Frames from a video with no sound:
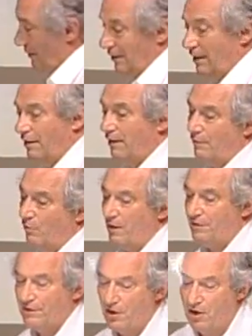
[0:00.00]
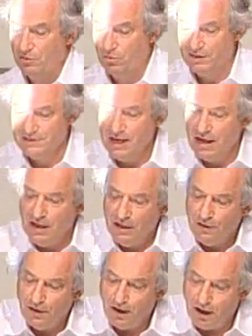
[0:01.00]
uh, uh, where the dart winds.
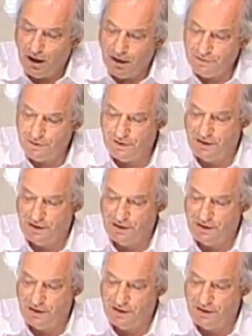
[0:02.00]
Under the